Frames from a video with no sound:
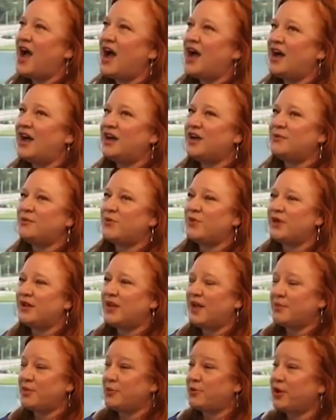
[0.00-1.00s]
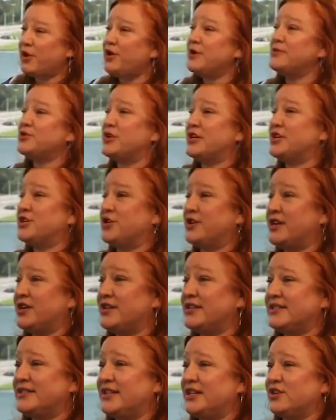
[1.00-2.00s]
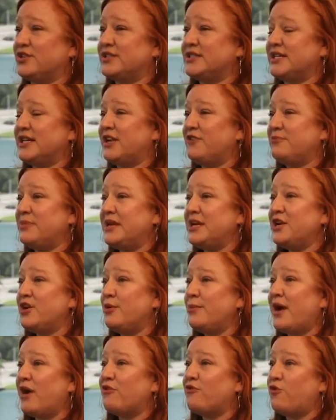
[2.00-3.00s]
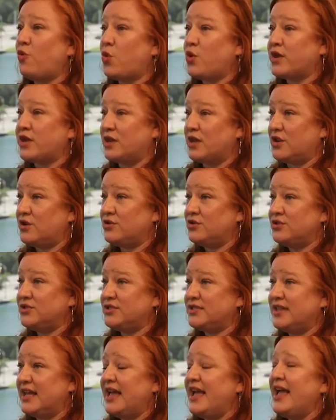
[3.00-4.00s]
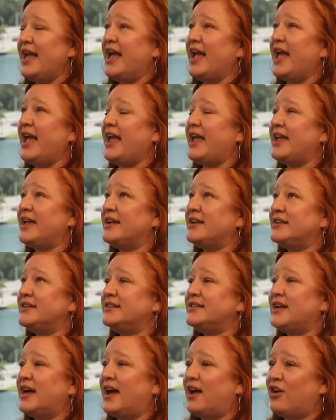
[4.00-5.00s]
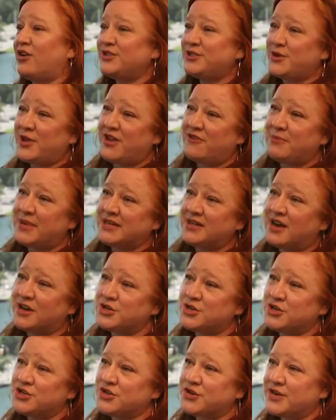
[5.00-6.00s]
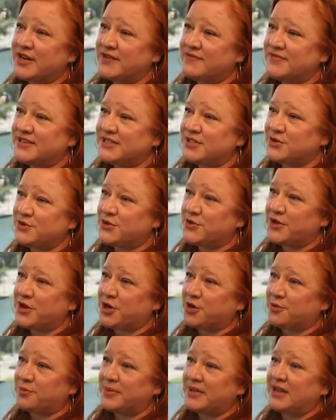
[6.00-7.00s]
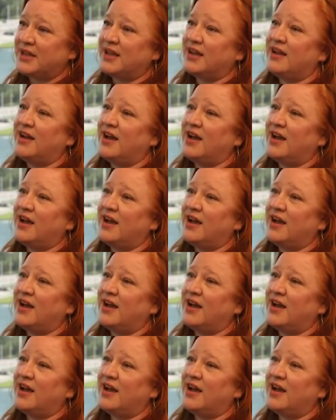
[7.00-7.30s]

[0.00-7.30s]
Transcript: Well, I'm the Program Director here at CRC. I've been here about 4 years, and I also have my doctorate degree in physical therapy.